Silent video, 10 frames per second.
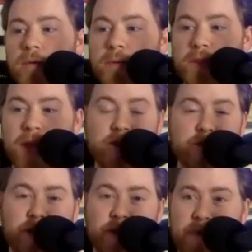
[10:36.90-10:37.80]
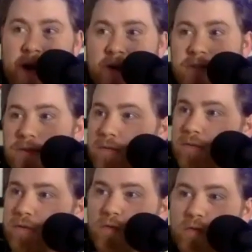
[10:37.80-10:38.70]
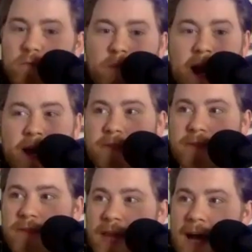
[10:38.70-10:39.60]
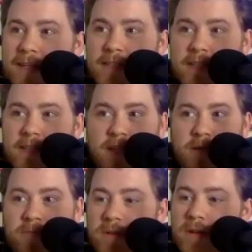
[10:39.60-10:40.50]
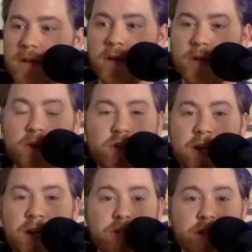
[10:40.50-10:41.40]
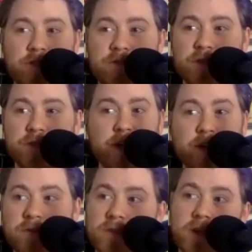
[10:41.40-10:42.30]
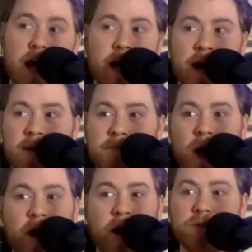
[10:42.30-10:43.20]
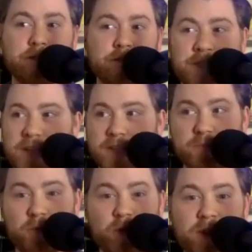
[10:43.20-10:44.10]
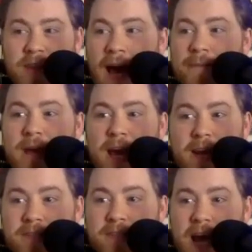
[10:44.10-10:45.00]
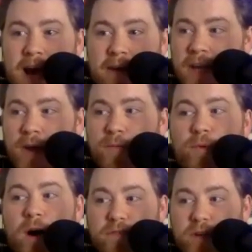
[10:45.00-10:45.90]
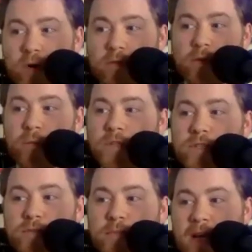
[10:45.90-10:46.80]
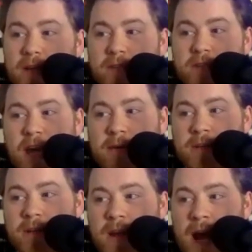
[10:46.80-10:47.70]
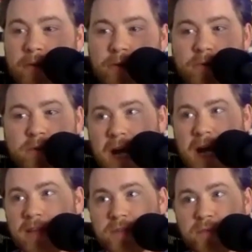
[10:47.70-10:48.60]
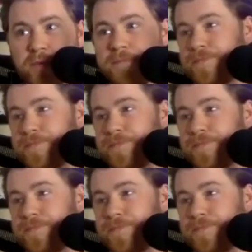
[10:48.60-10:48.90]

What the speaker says: But then you look at the Bears and man, that team, they're trying to get Justin Fields killed. I'm utterly convinced at this point. That man is having a rough go of it. What do you make of this game, and how are you attacking this one?